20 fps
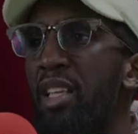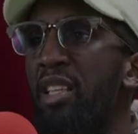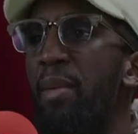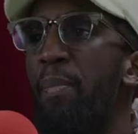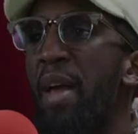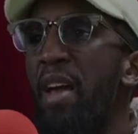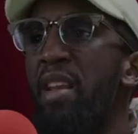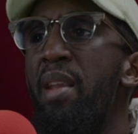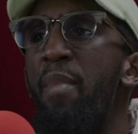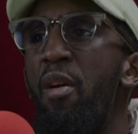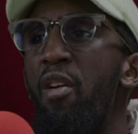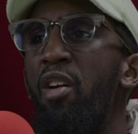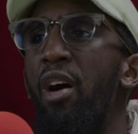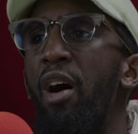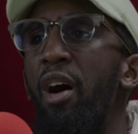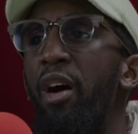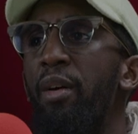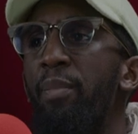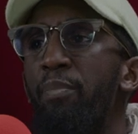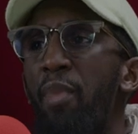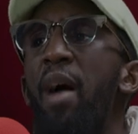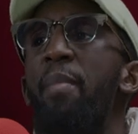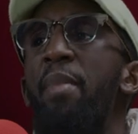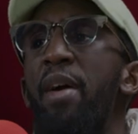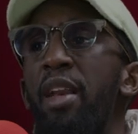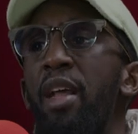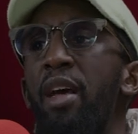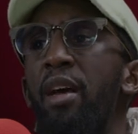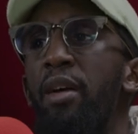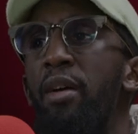there's brown a bear, bear in America. Yeah, yeah. Brown
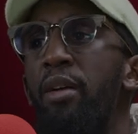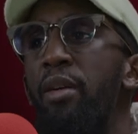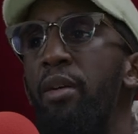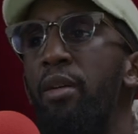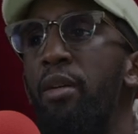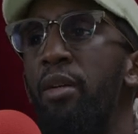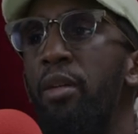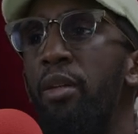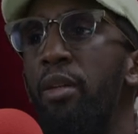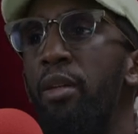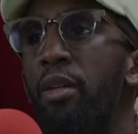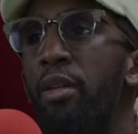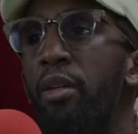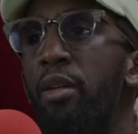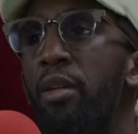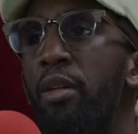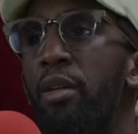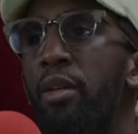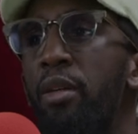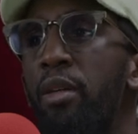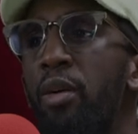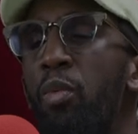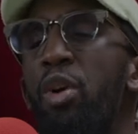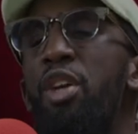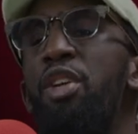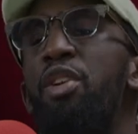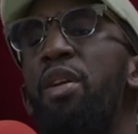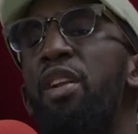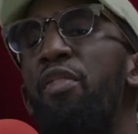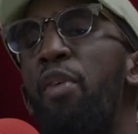bear, black, brown bear, brown bear. Black bear, bear. Yeah. What are
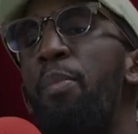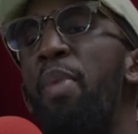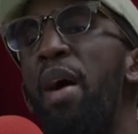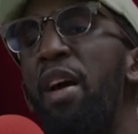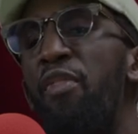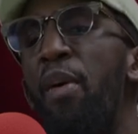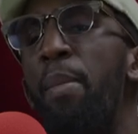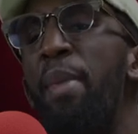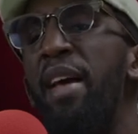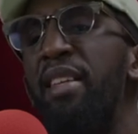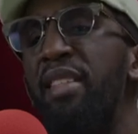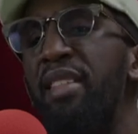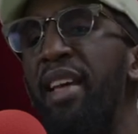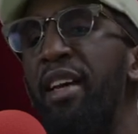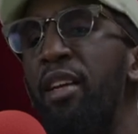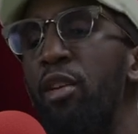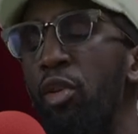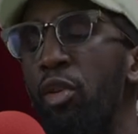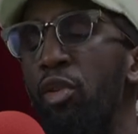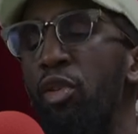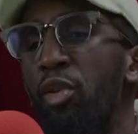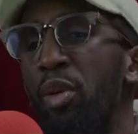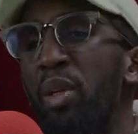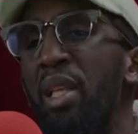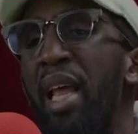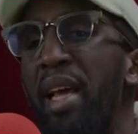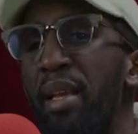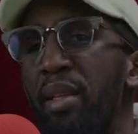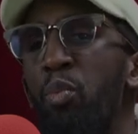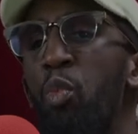you doing if a, if a bear's attacking you?
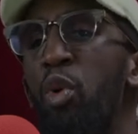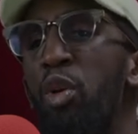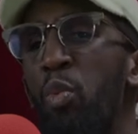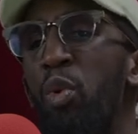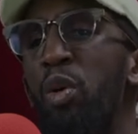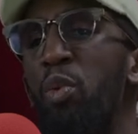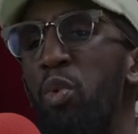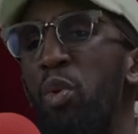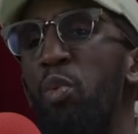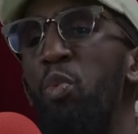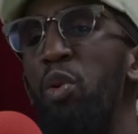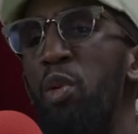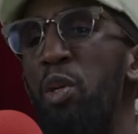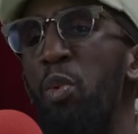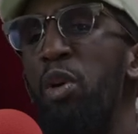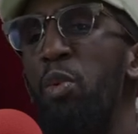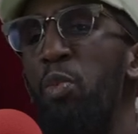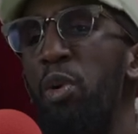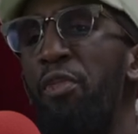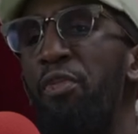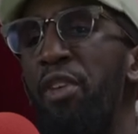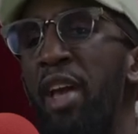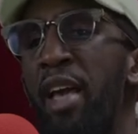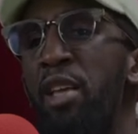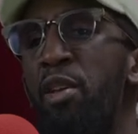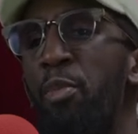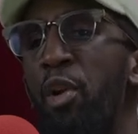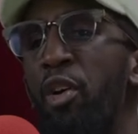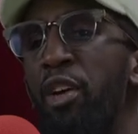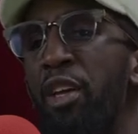Like, what, what, what, what, what, what, how are
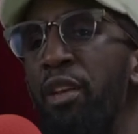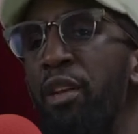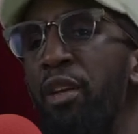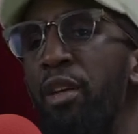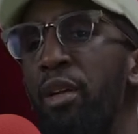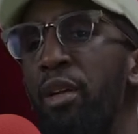you blocking?